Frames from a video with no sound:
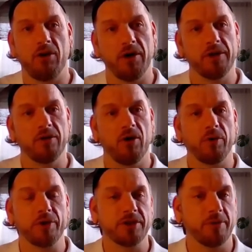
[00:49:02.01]
on
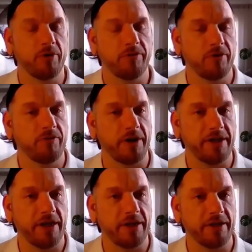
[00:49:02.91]
ownership of
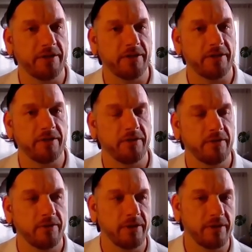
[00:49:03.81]
identity and
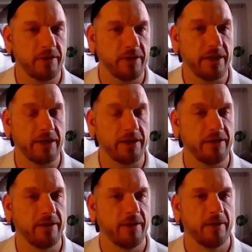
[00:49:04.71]

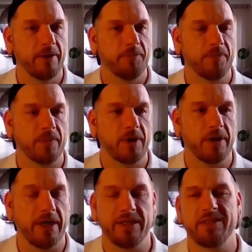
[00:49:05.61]
data,
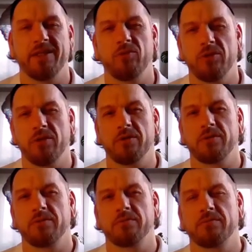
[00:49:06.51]
18
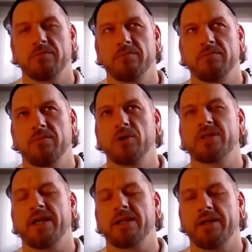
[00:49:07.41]
will
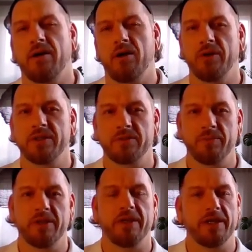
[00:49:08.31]
most likely always
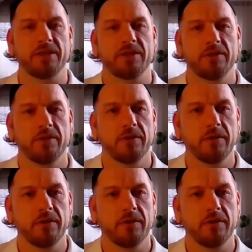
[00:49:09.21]
be the age.